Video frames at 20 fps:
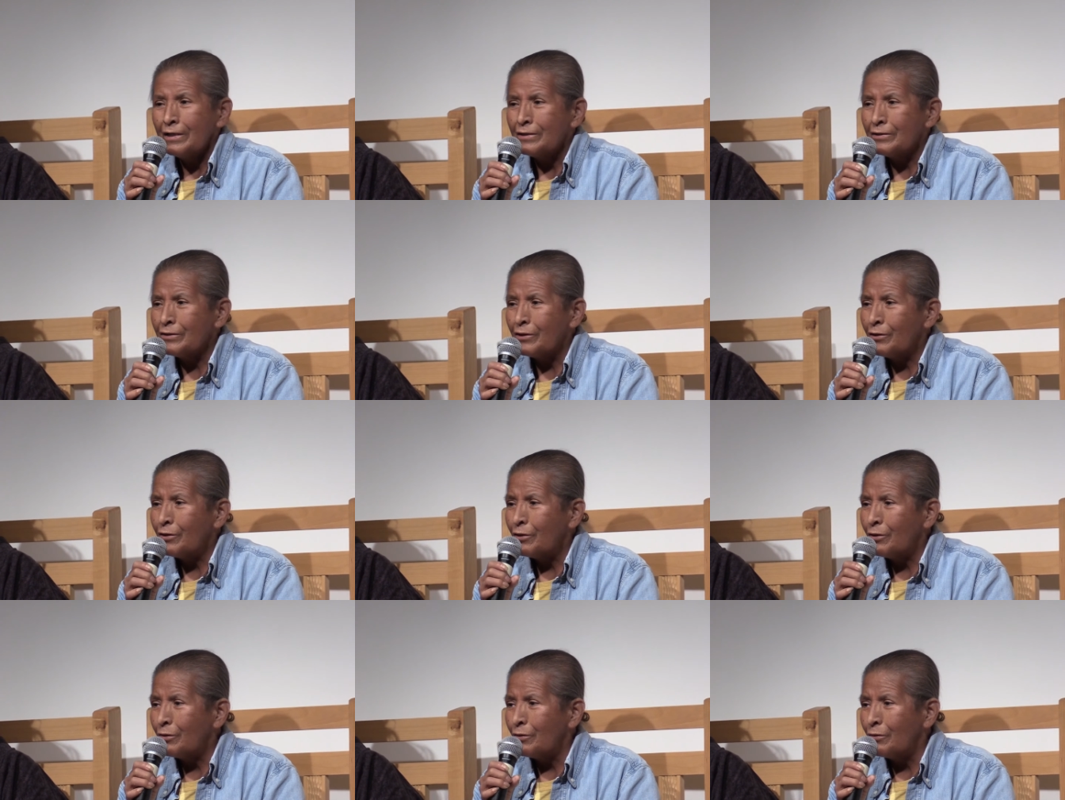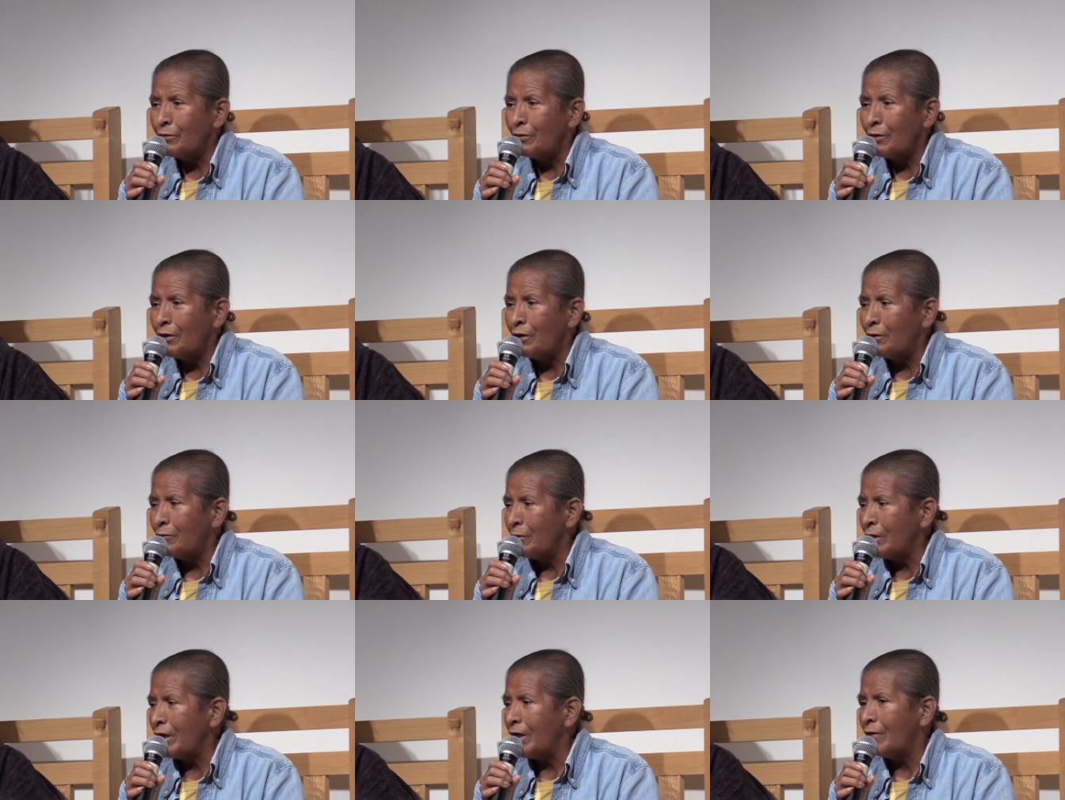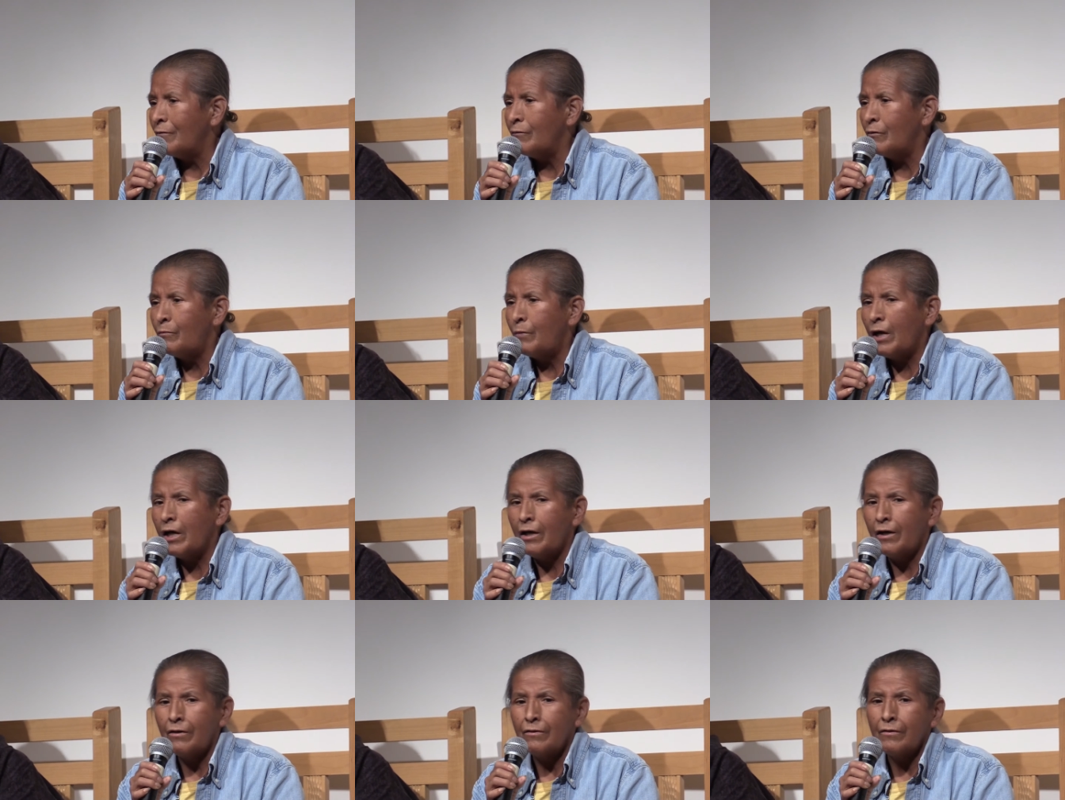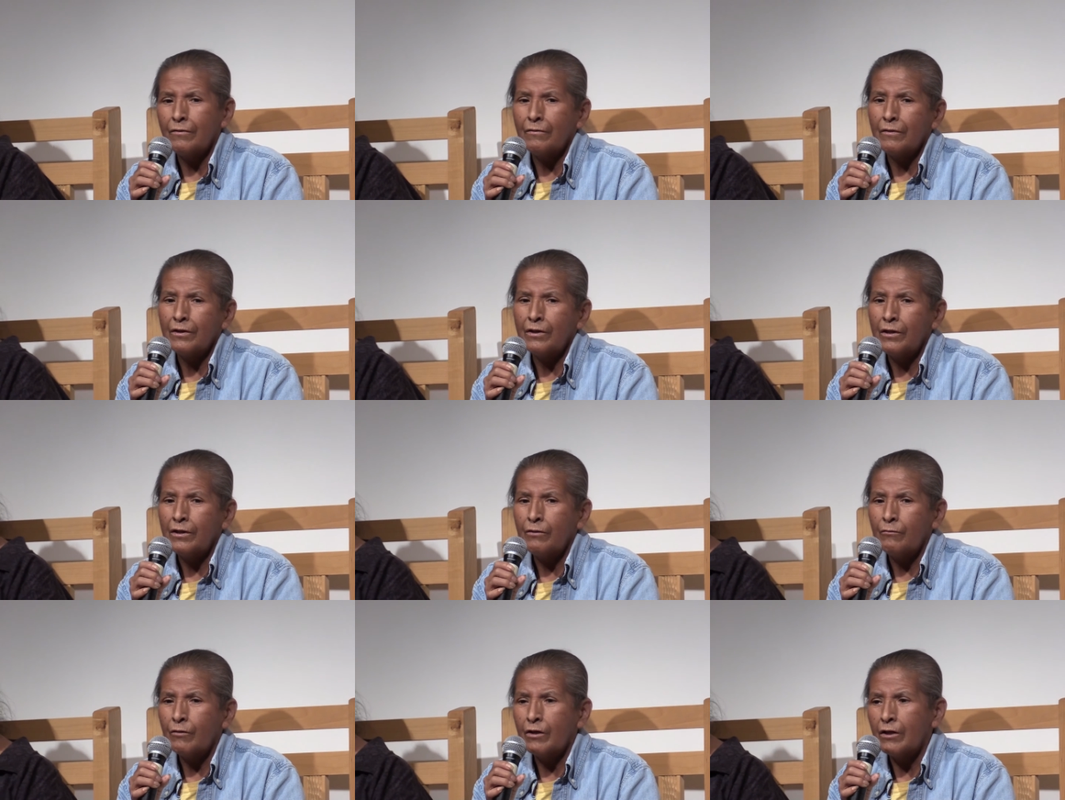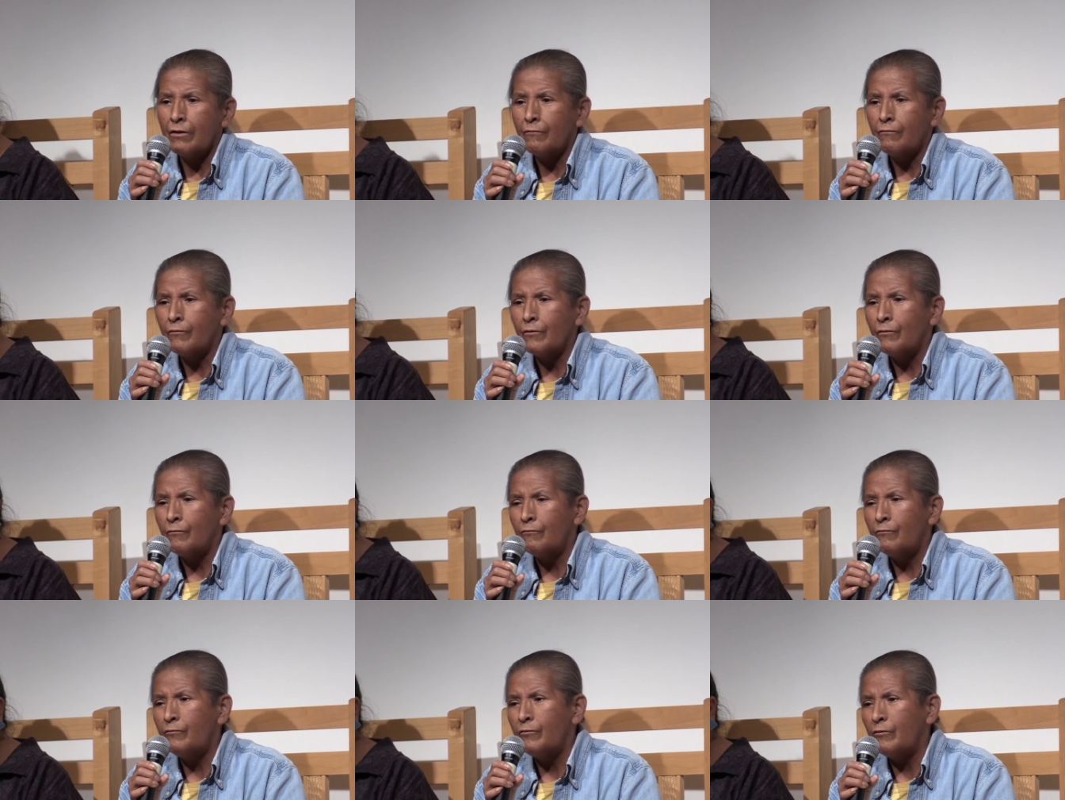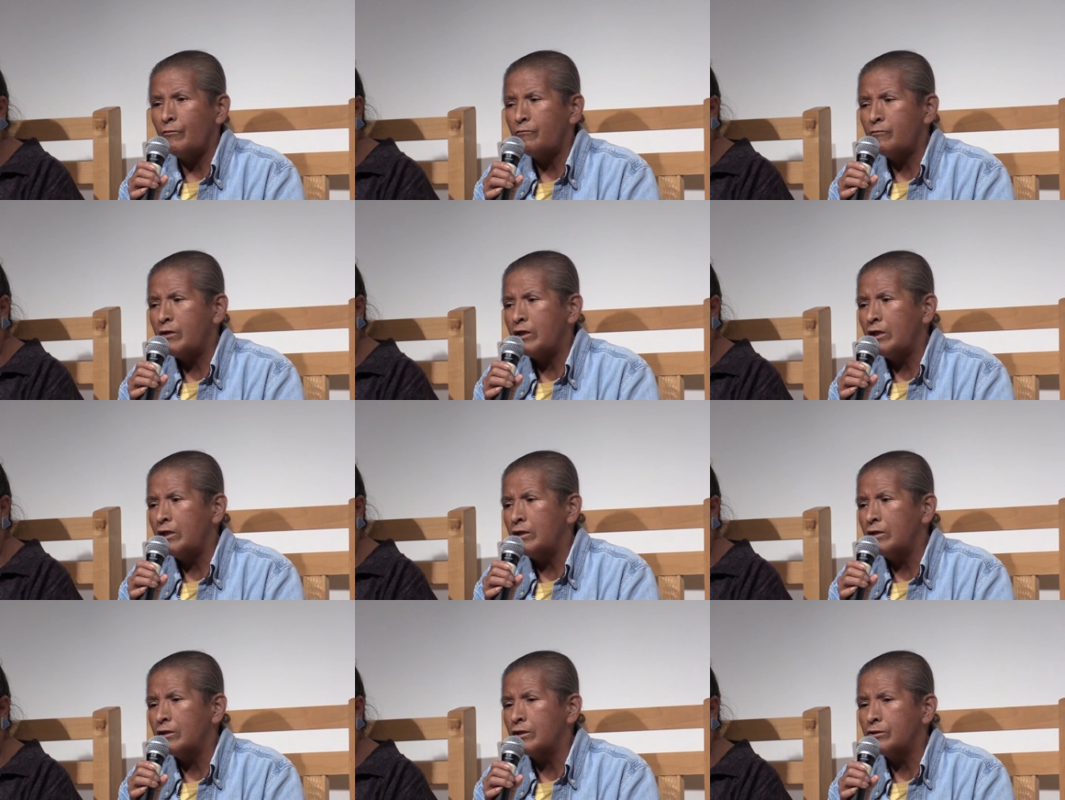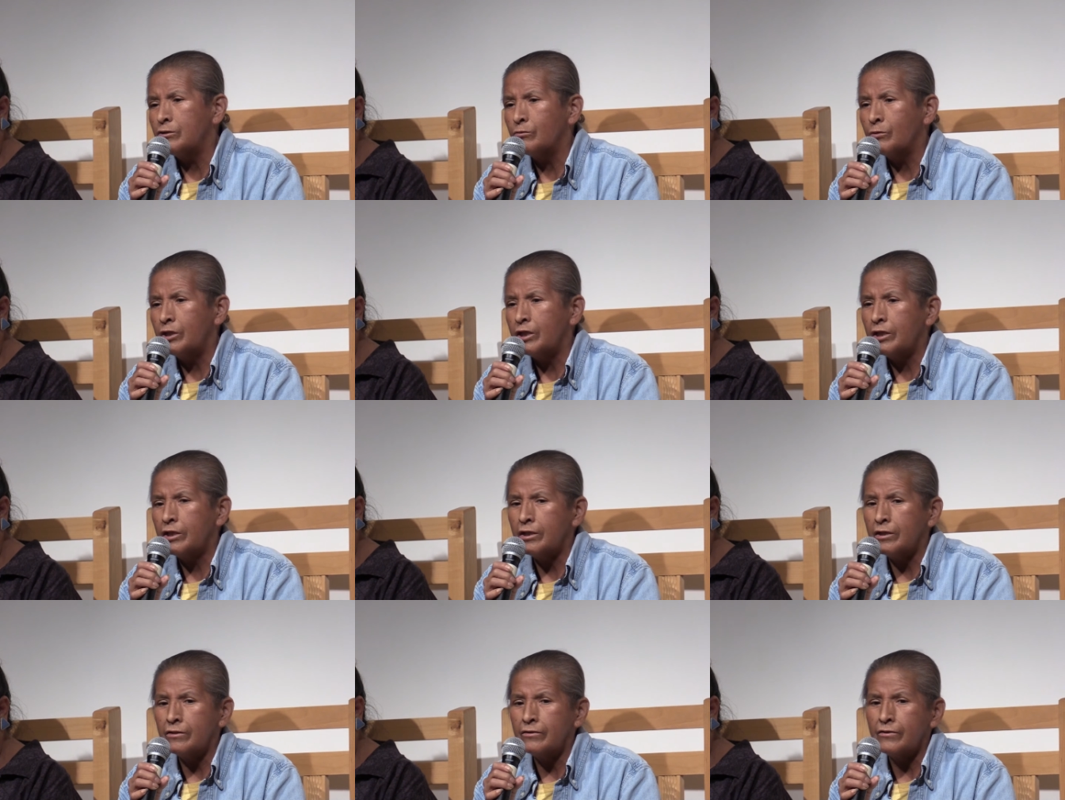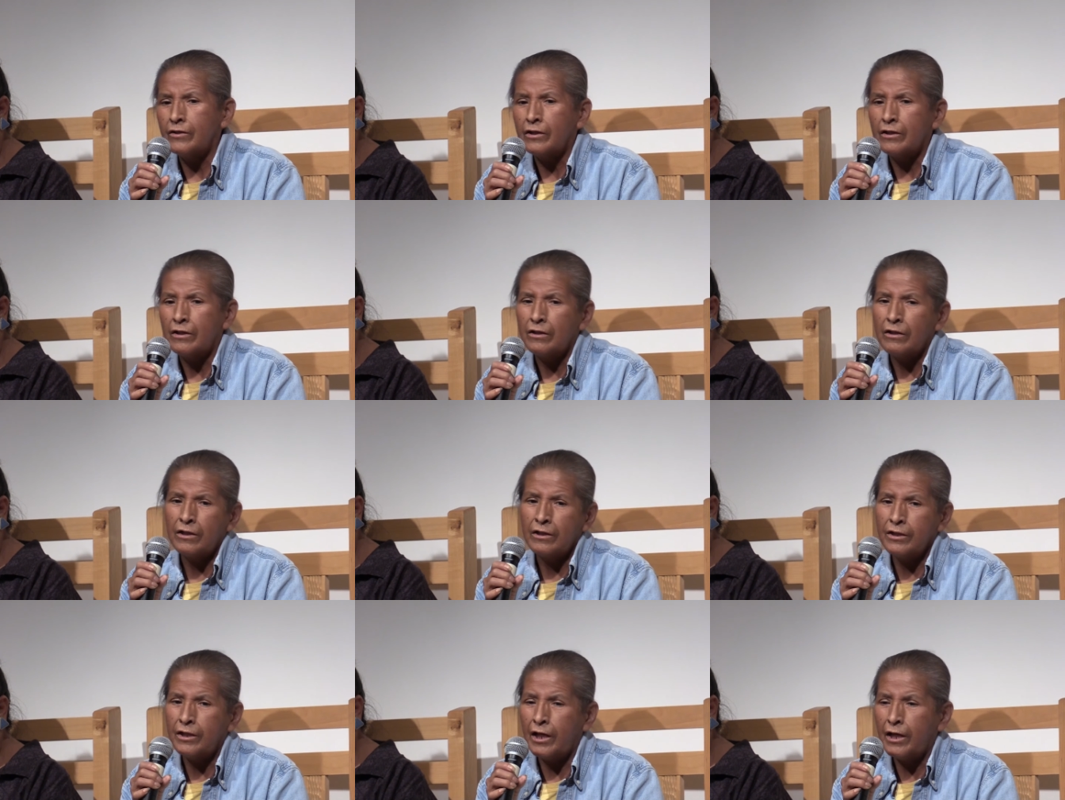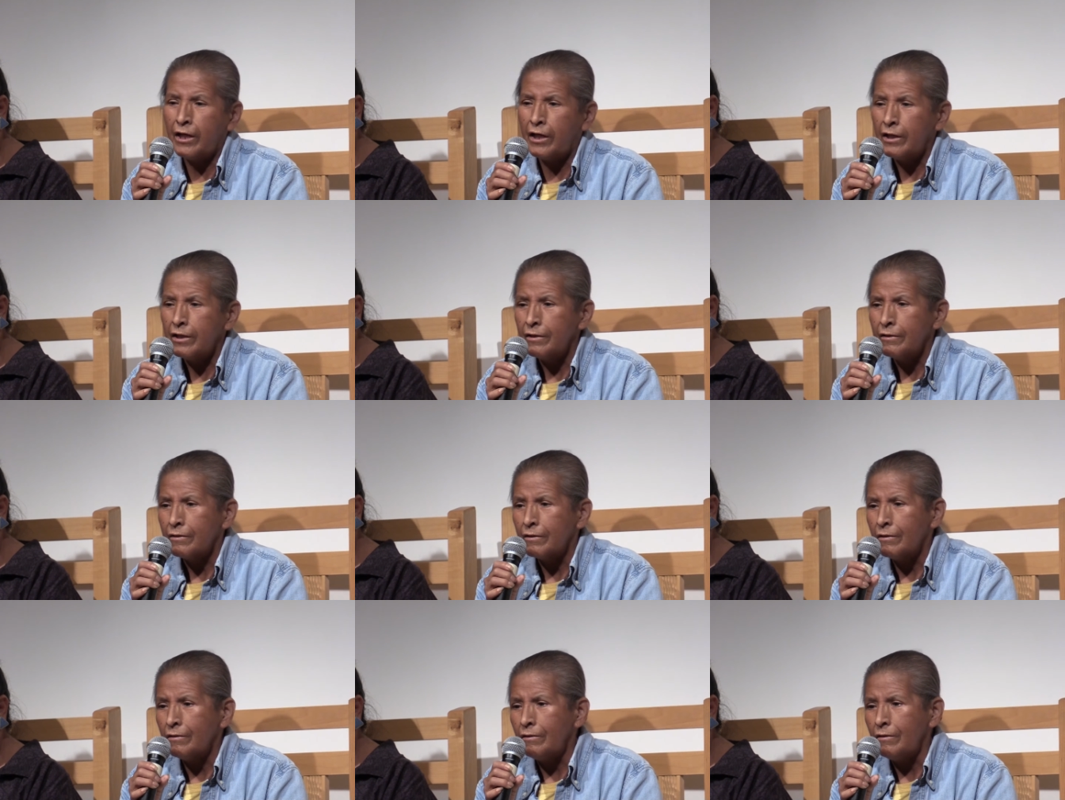So uh, we have about anywhere from 15 to 20 kids a, a day.